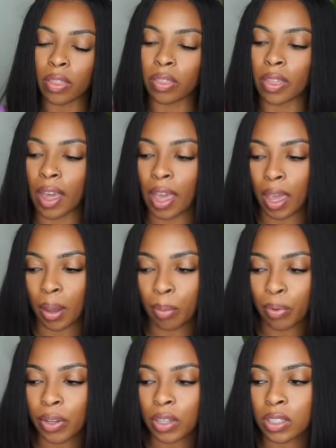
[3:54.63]
The
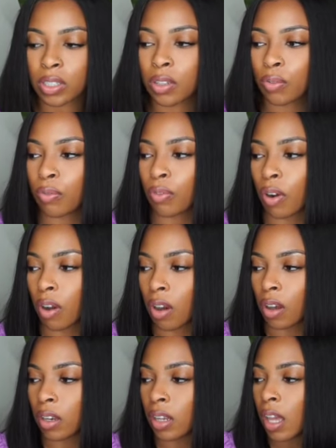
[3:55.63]
Ambery
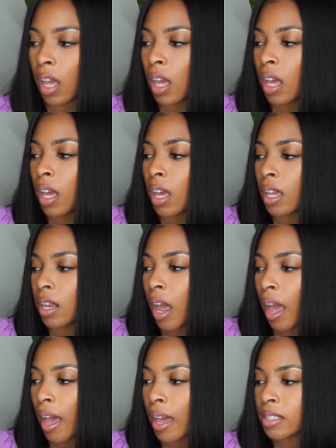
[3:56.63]
Saffron. It
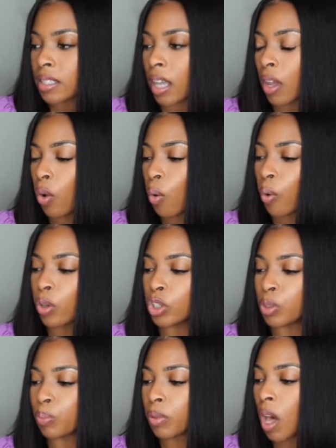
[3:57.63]
has like
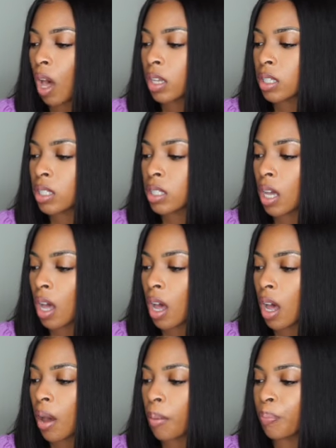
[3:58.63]
orange
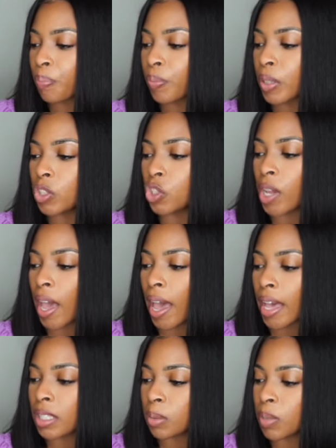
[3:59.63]
blossom,
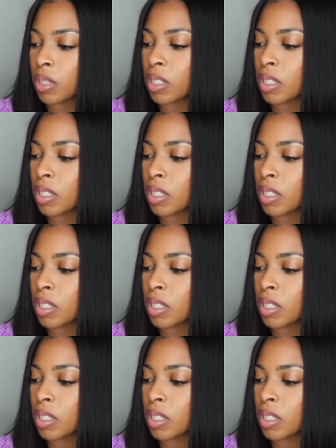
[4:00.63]
jasmine,